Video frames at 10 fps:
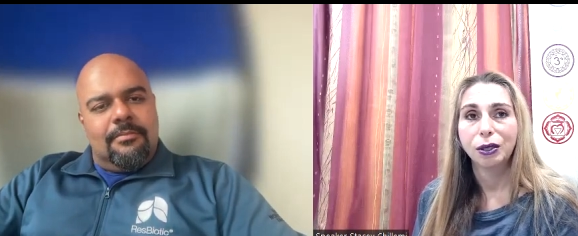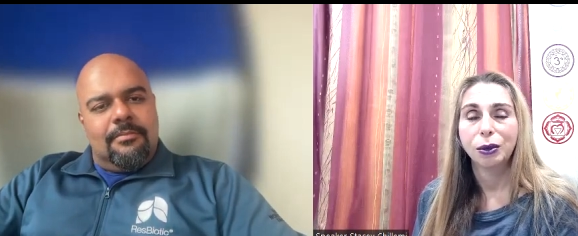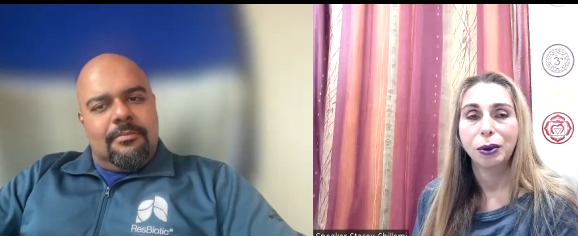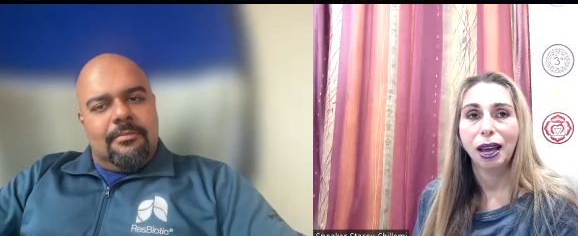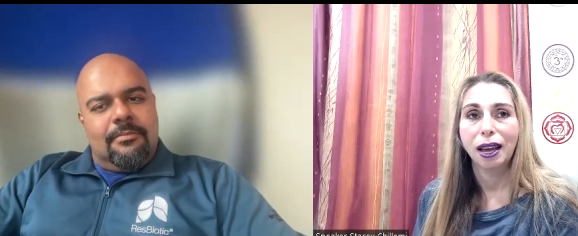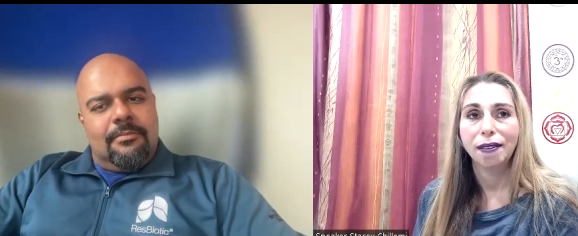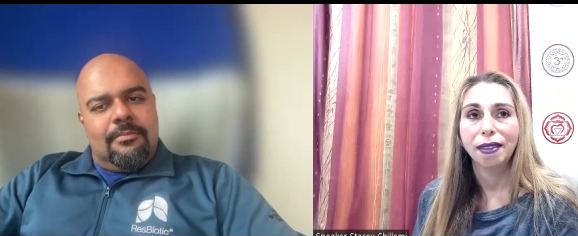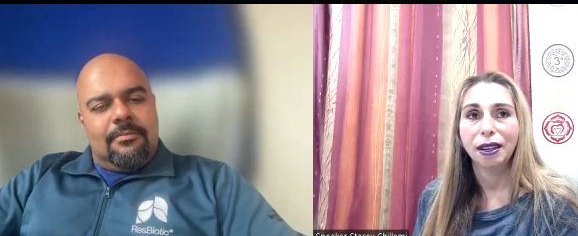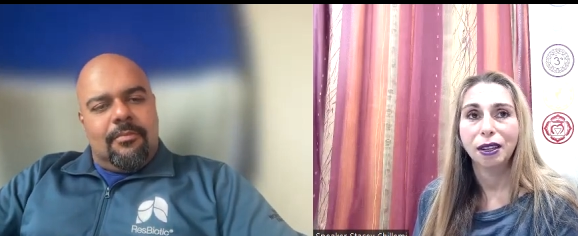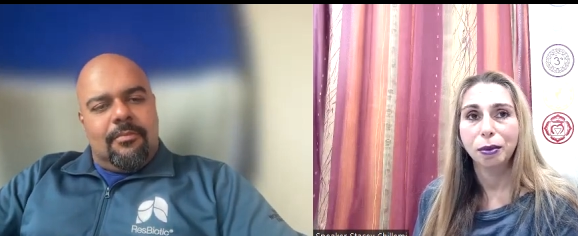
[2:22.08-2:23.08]
Speaker 1: to have
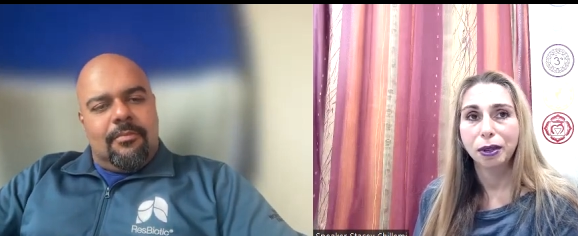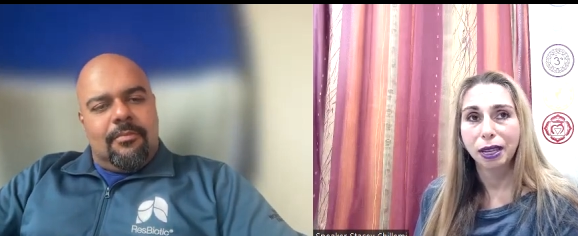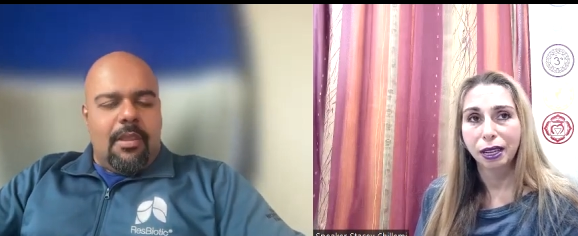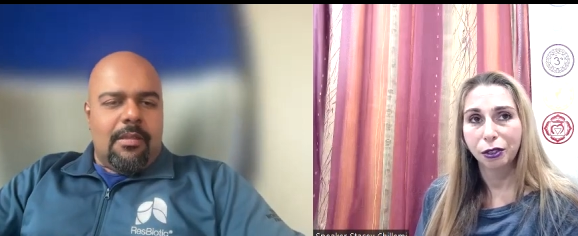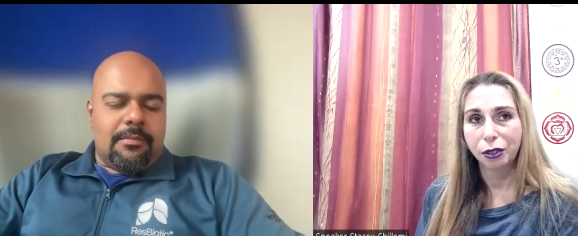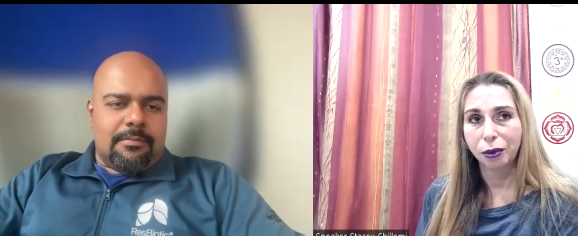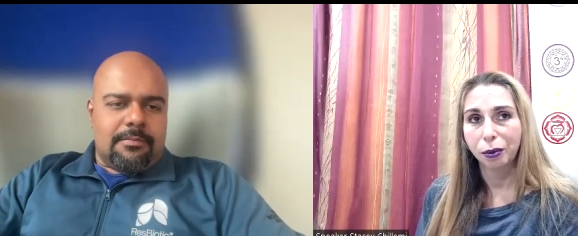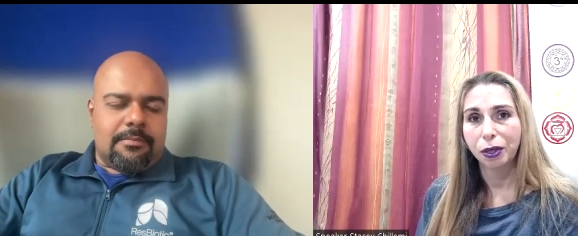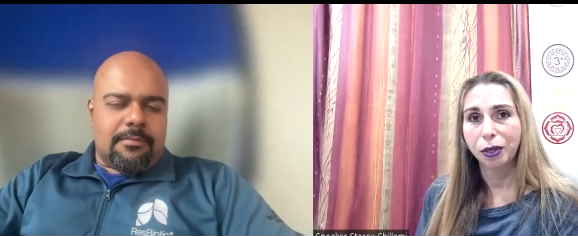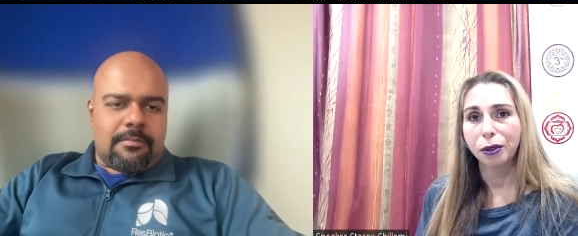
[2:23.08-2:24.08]
that communication
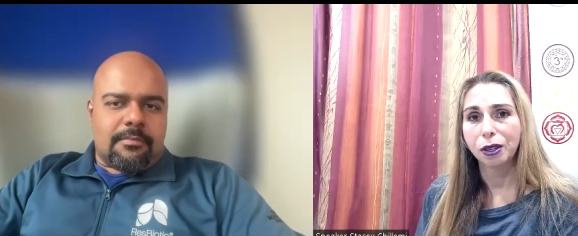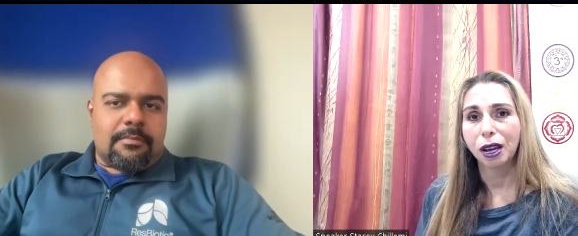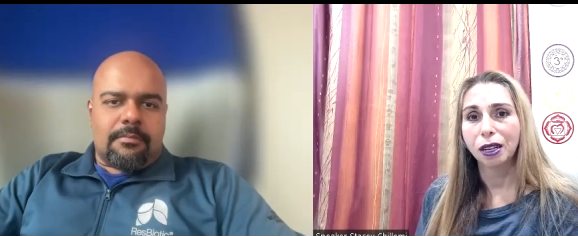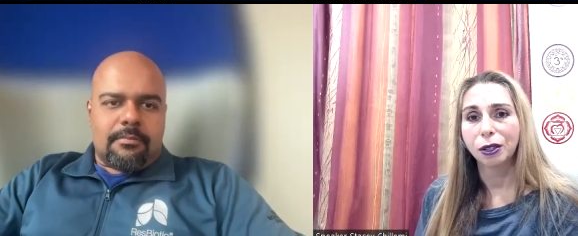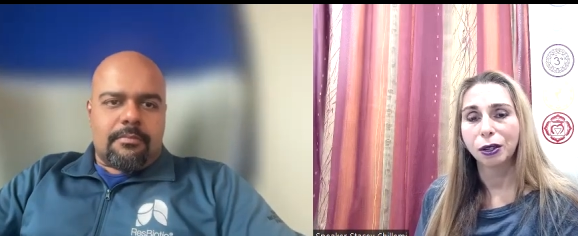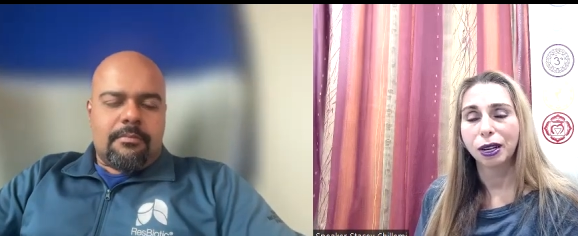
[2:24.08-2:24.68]
with your doctor.